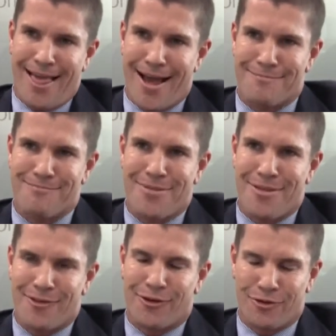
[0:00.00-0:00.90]

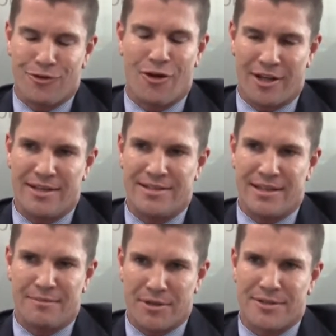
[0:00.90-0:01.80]
um, not
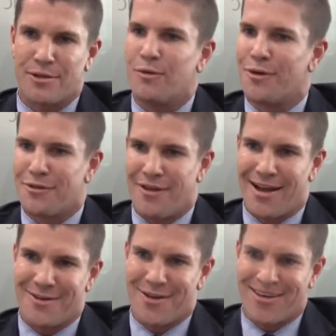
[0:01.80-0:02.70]
easy, but still worth
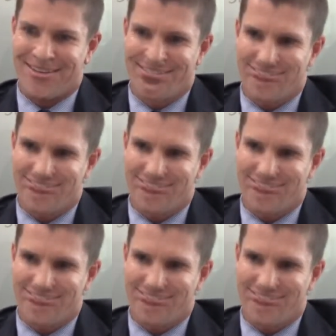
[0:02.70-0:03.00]
evaluating.